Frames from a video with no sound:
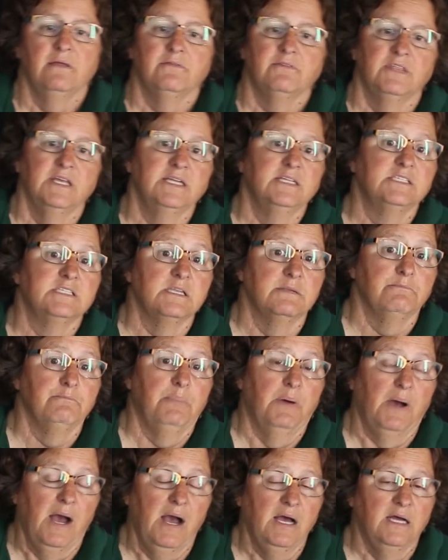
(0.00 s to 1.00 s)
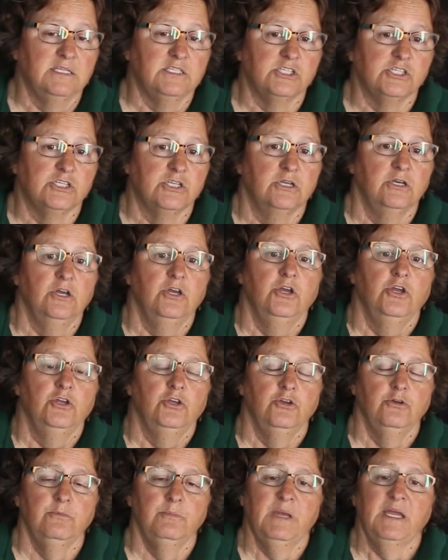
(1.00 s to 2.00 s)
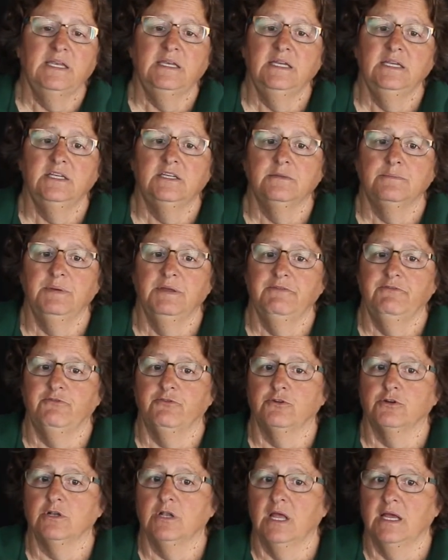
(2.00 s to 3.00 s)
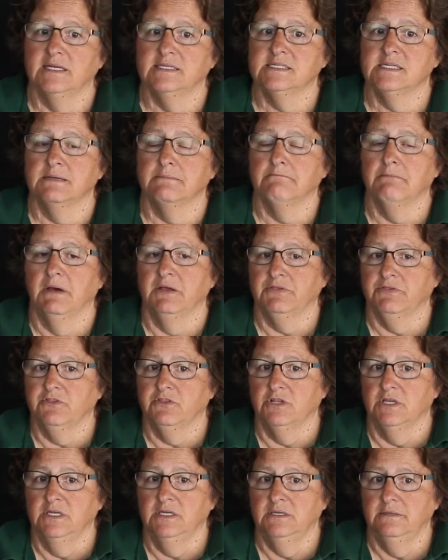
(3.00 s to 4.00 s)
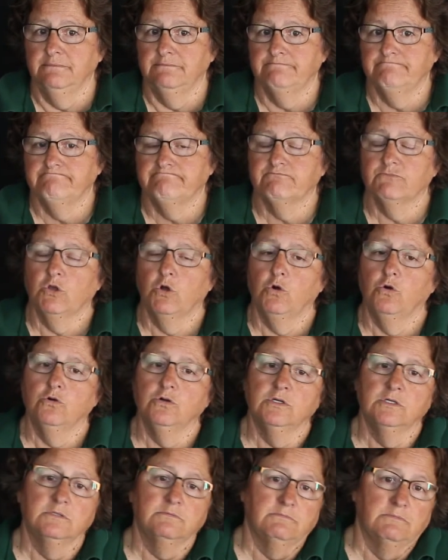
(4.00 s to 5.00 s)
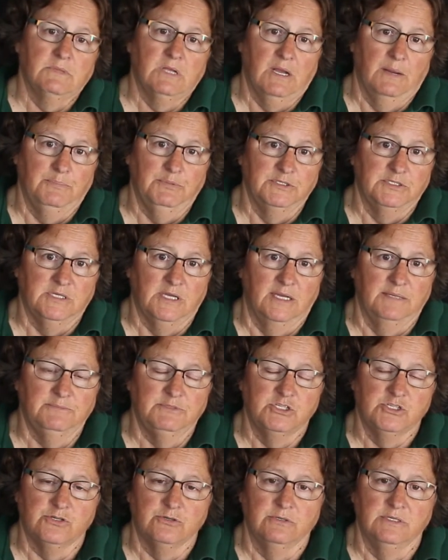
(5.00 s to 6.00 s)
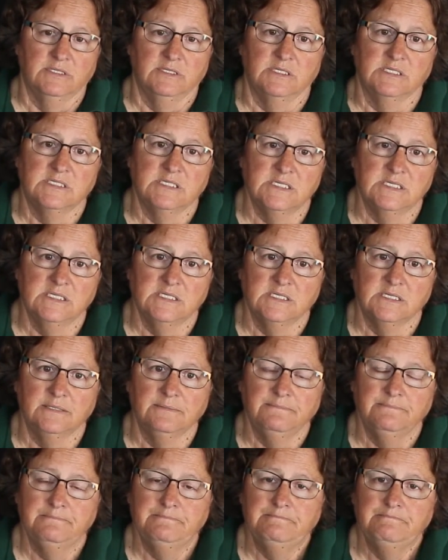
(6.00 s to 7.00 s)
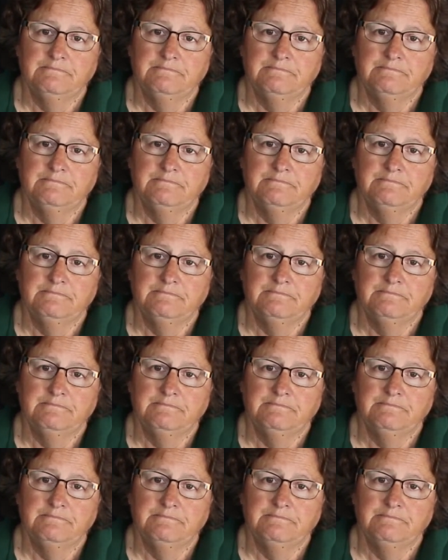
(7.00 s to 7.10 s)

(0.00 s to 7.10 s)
Things in pots, you may need to be fertilizing monthly or a couple times during the season.